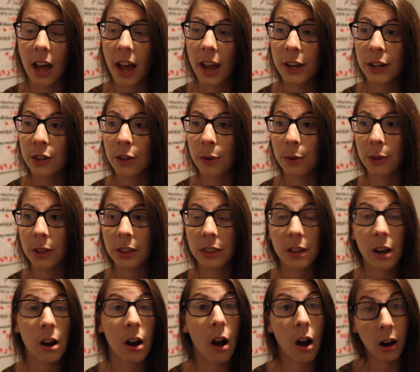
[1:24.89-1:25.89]
I know that
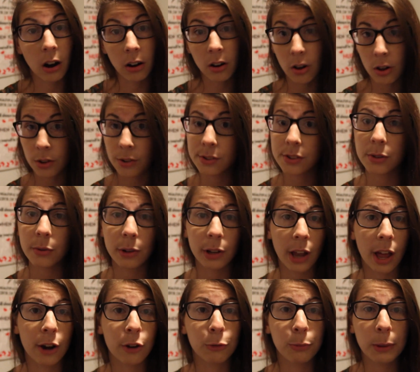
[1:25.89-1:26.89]
there are also a
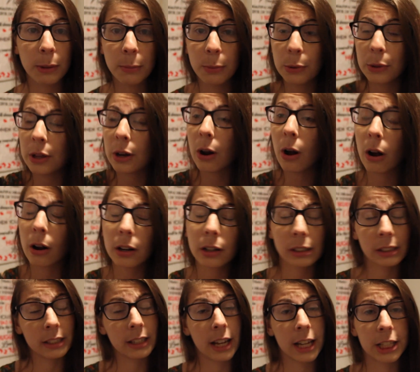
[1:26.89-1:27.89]
lot of people that aren't
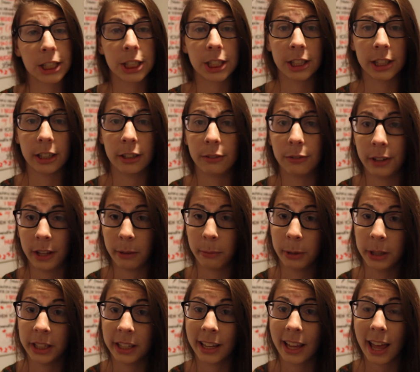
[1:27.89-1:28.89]
attached to their
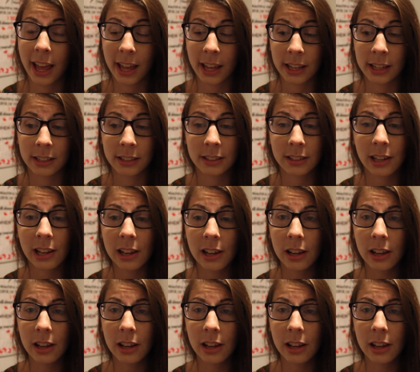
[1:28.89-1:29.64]
family and